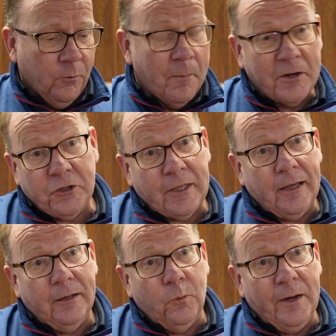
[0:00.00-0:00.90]
We measured
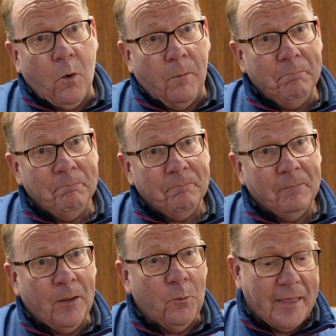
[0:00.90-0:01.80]
that at week one
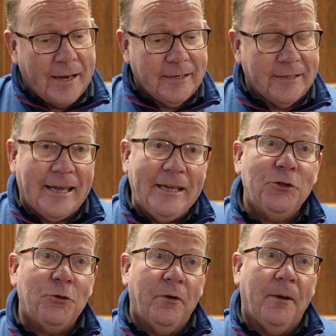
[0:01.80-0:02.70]
we then did
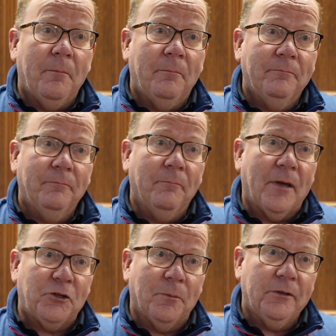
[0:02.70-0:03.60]
interim
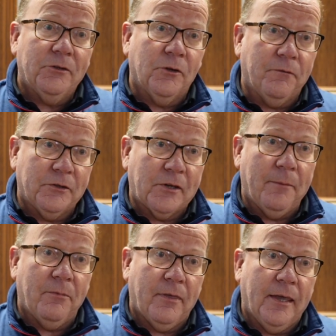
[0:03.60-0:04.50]
measurements of the
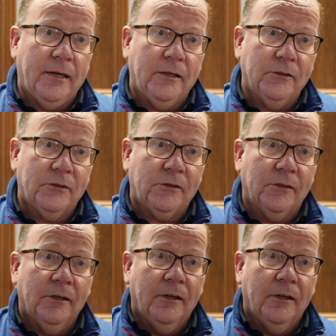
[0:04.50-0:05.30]
same things